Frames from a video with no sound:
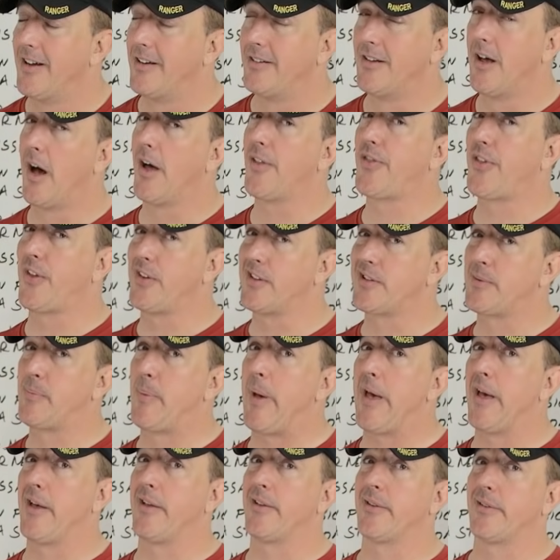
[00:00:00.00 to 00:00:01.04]
Nothing
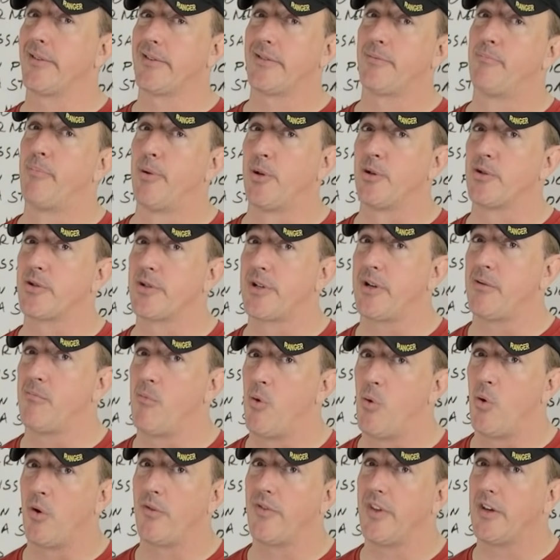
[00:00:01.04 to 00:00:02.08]
spells bullshit
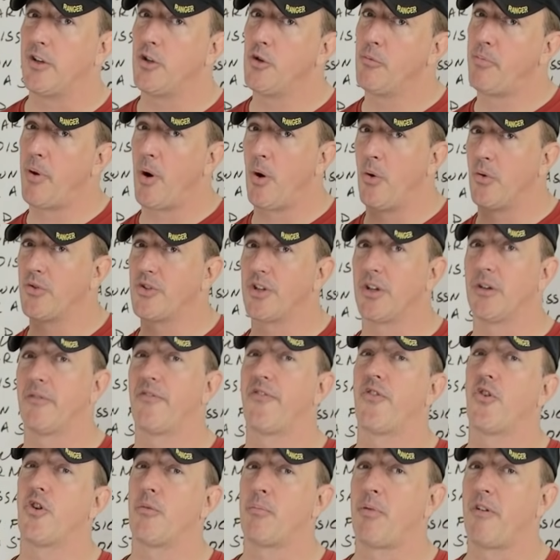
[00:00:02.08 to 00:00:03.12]
more than you posing
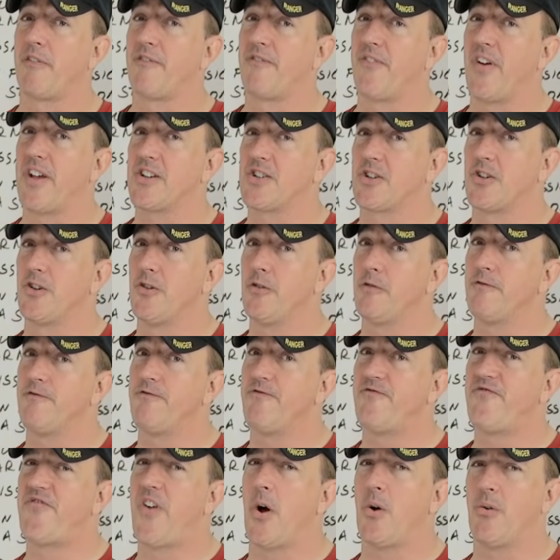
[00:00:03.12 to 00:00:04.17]
for a professional
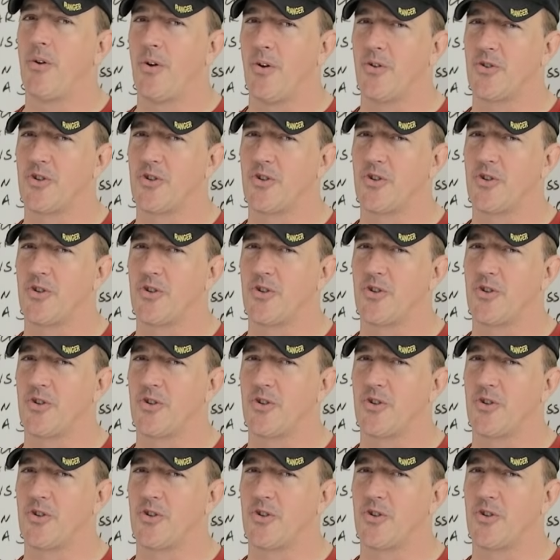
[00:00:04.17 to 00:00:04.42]
photo